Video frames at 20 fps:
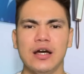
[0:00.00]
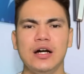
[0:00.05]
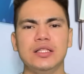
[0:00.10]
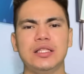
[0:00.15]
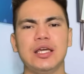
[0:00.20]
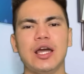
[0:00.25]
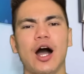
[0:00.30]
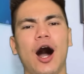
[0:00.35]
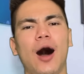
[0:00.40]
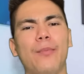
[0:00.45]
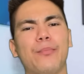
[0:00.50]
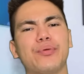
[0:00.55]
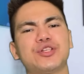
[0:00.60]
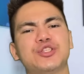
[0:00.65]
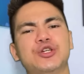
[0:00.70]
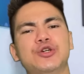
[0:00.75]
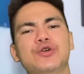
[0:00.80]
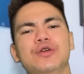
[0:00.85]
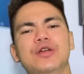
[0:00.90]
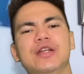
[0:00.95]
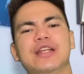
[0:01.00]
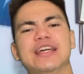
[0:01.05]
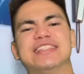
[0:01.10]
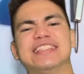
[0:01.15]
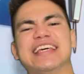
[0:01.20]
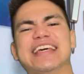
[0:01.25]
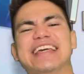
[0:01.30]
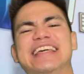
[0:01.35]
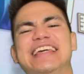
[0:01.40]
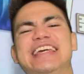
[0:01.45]
the opportunity
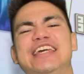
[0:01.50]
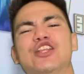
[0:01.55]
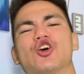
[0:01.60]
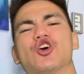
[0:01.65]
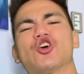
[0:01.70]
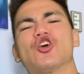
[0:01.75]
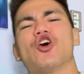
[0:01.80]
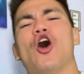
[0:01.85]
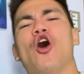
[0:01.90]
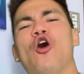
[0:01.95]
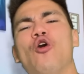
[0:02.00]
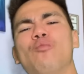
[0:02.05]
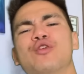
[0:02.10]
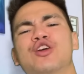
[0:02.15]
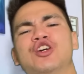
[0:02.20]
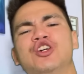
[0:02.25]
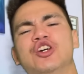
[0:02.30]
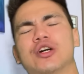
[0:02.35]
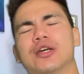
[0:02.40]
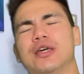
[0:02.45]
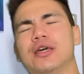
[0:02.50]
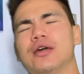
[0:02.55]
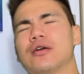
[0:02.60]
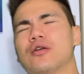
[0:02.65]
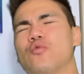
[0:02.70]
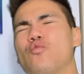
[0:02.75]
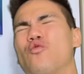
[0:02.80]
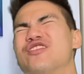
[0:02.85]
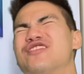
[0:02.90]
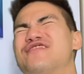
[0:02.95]
to eat her home
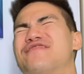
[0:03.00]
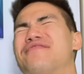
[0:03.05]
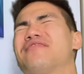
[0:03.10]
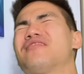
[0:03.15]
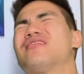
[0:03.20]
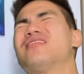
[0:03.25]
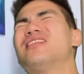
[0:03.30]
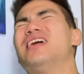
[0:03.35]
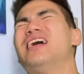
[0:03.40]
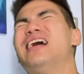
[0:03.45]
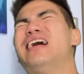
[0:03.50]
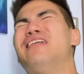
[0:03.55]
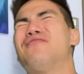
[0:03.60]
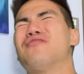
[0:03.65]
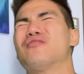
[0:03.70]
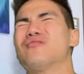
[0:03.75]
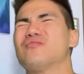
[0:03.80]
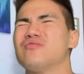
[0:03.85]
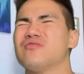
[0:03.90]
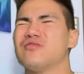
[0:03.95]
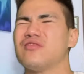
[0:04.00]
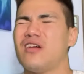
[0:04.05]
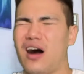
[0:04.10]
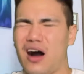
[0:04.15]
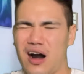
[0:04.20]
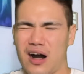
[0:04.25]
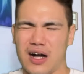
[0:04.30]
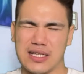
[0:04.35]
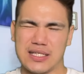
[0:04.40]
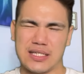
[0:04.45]
cooking was forever
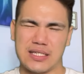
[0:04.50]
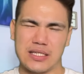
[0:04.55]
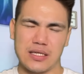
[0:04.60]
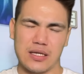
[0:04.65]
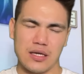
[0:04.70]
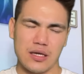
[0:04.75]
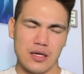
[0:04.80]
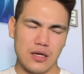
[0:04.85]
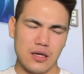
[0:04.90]
lost.